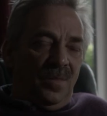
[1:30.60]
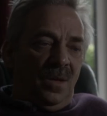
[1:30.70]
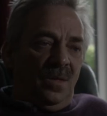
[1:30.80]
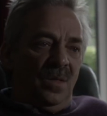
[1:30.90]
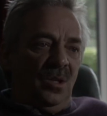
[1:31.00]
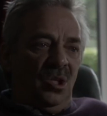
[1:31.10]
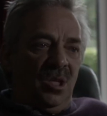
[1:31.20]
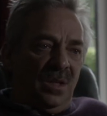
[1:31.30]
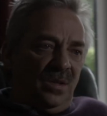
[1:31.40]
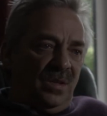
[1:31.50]
that the
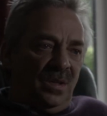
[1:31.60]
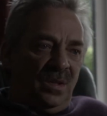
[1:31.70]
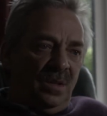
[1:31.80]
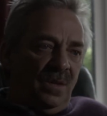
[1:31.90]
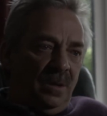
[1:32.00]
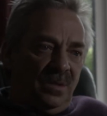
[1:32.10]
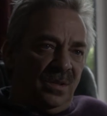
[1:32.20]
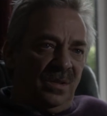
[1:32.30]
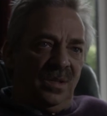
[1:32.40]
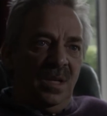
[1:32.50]
chances of him
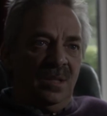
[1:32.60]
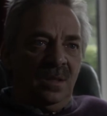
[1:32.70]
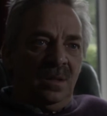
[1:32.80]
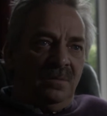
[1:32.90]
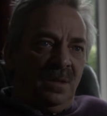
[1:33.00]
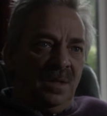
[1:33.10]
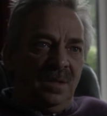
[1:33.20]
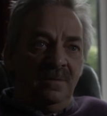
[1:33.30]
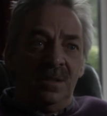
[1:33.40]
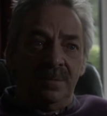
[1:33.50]
succeeding are
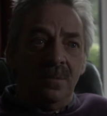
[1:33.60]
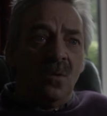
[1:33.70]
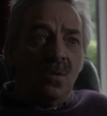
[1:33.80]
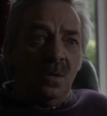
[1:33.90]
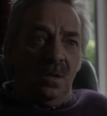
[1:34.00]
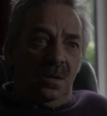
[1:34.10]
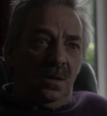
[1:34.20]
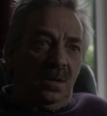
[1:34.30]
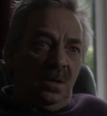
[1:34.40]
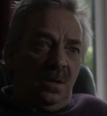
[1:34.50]
relatively small.
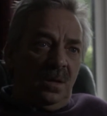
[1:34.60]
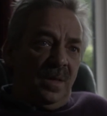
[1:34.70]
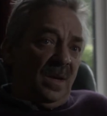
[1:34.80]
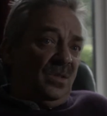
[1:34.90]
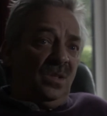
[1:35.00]
And that's